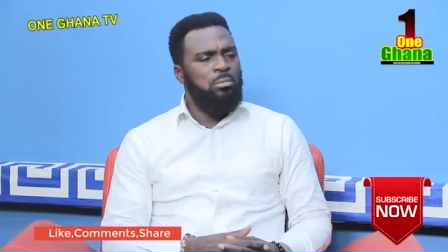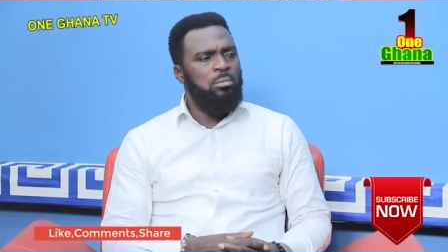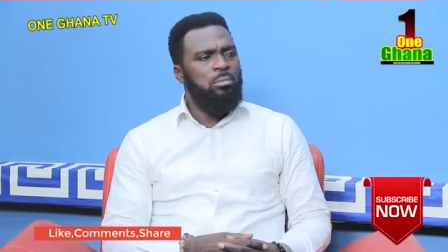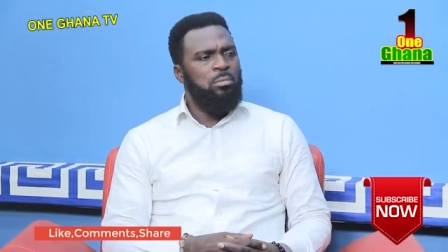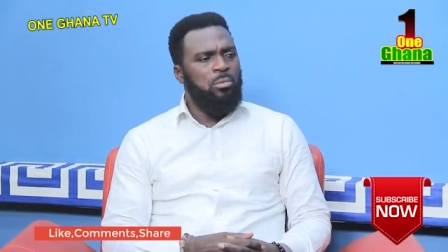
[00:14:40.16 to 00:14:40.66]

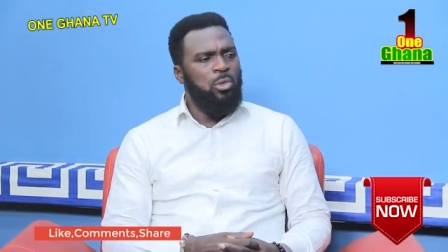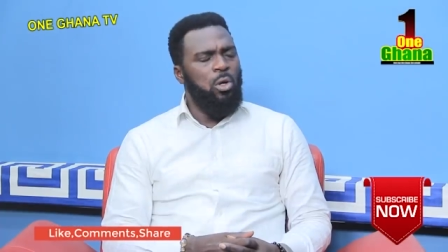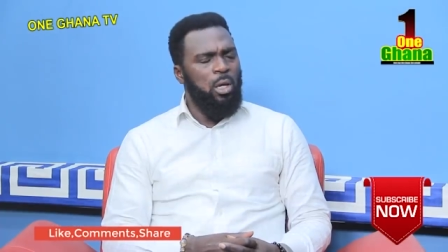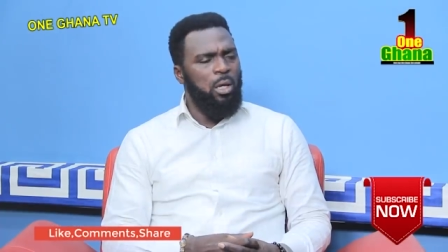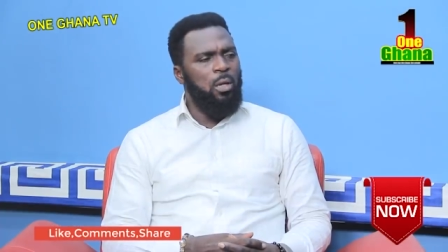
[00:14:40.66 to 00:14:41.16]
so
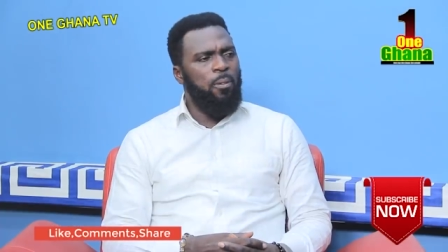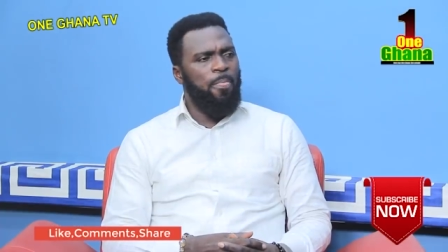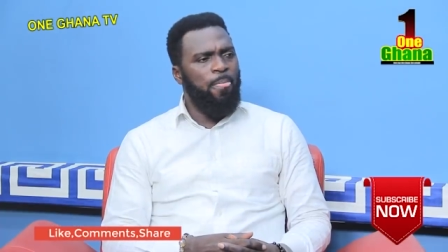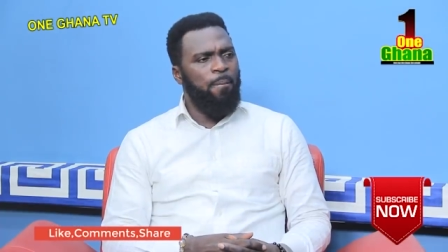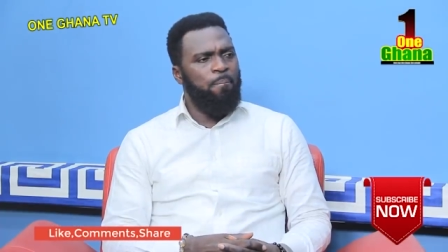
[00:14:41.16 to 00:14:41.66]
okay
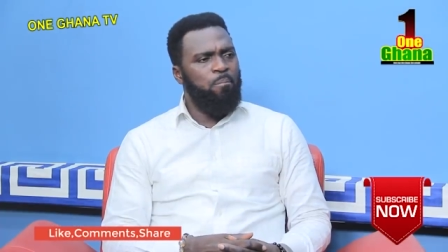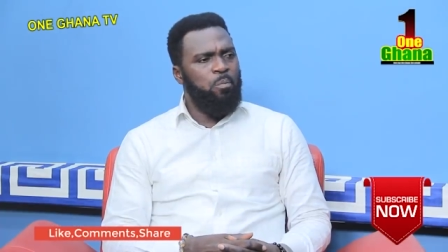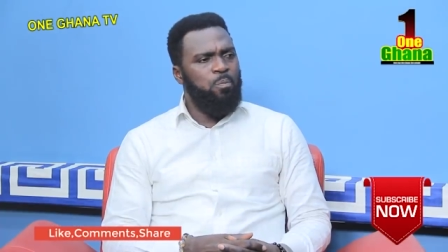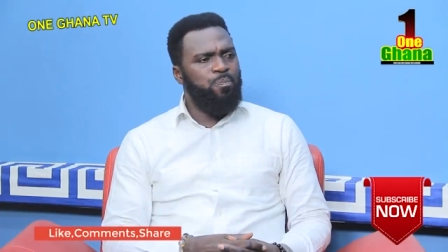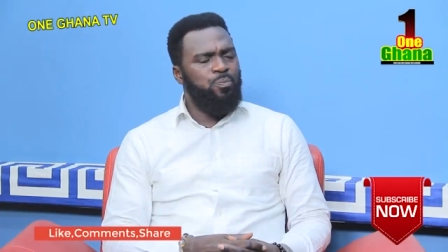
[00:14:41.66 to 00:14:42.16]
men
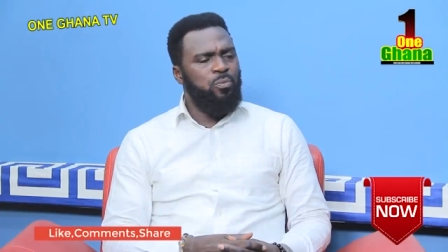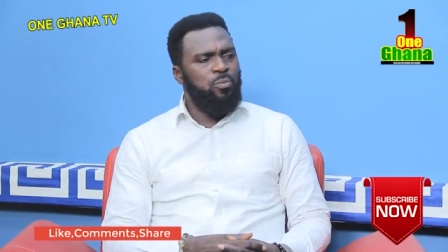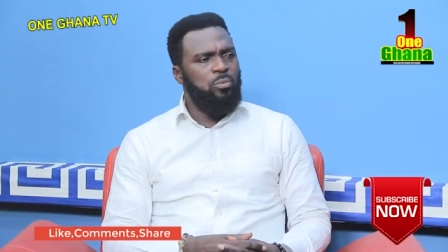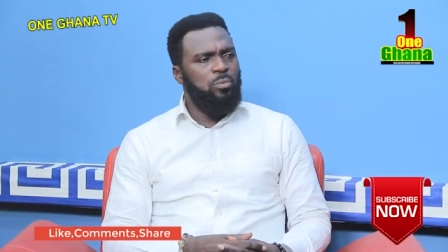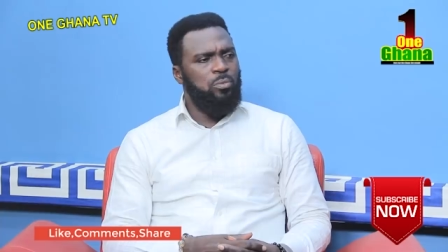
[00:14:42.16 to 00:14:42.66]
ka say
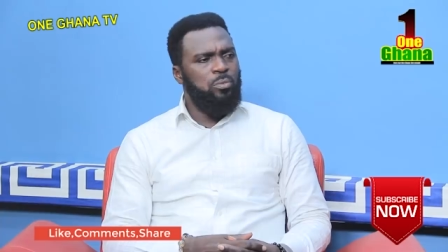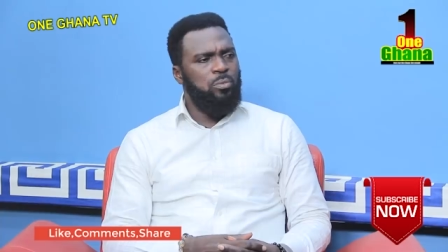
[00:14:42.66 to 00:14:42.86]
e